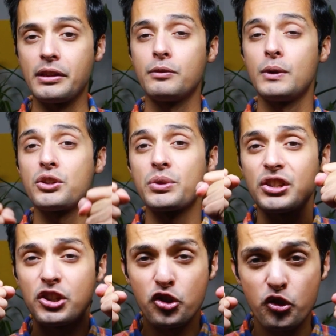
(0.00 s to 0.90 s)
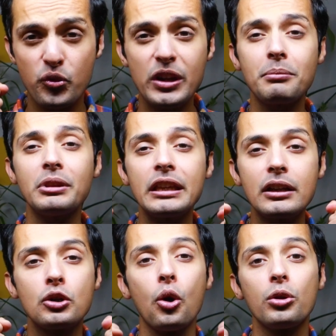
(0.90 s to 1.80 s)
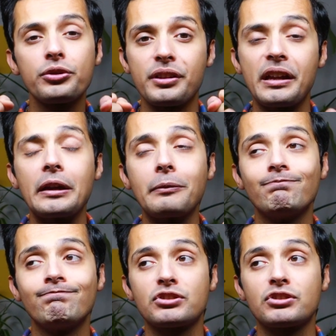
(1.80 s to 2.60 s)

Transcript: The weather is extremely cold today.